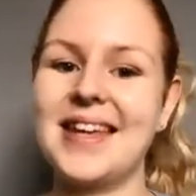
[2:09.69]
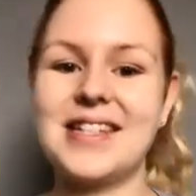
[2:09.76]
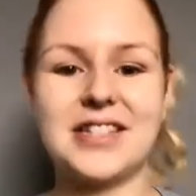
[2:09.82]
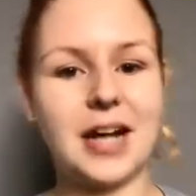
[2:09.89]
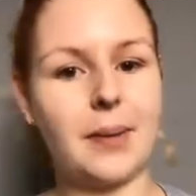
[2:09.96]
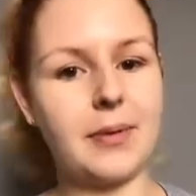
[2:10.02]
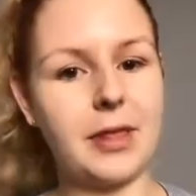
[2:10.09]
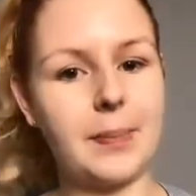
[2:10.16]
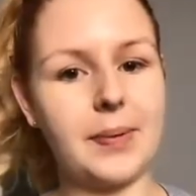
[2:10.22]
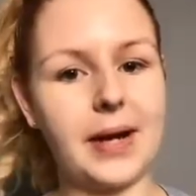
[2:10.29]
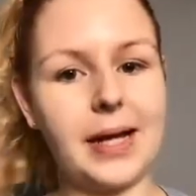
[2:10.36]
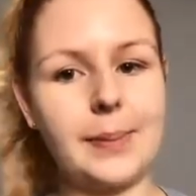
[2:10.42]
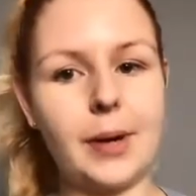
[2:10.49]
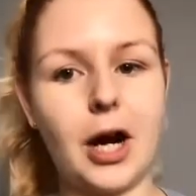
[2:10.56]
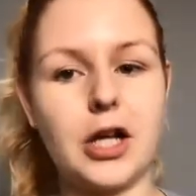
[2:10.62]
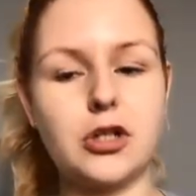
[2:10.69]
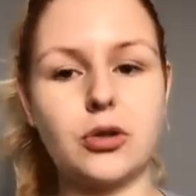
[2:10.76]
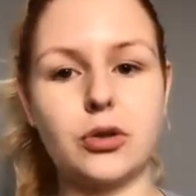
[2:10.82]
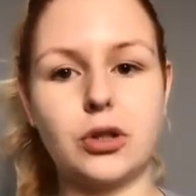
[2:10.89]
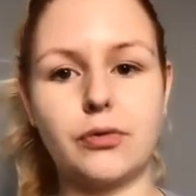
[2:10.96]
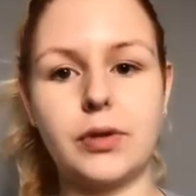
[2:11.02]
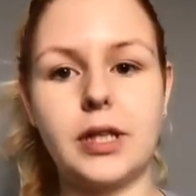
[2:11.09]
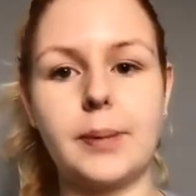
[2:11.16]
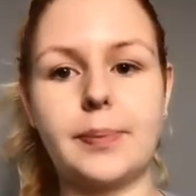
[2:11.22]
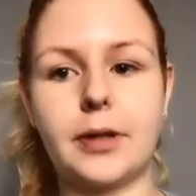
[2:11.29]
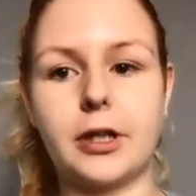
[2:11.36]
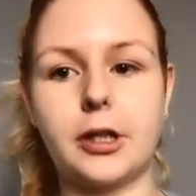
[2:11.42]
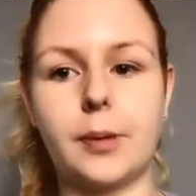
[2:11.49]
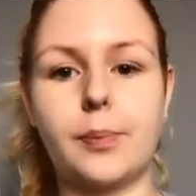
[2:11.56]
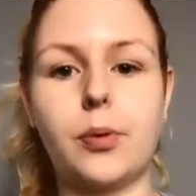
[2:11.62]
Start with a primer. It's going to really
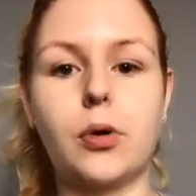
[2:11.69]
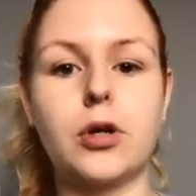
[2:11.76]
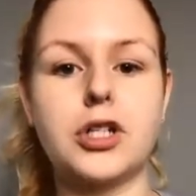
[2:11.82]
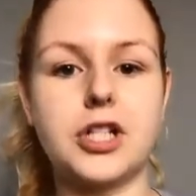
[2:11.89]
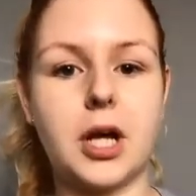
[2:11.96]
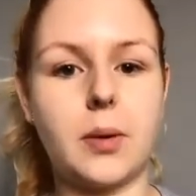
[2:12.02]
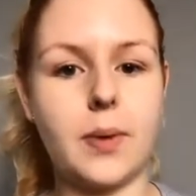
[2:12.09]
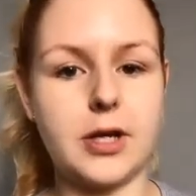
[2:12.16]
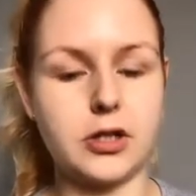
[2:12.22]
blur your pores out.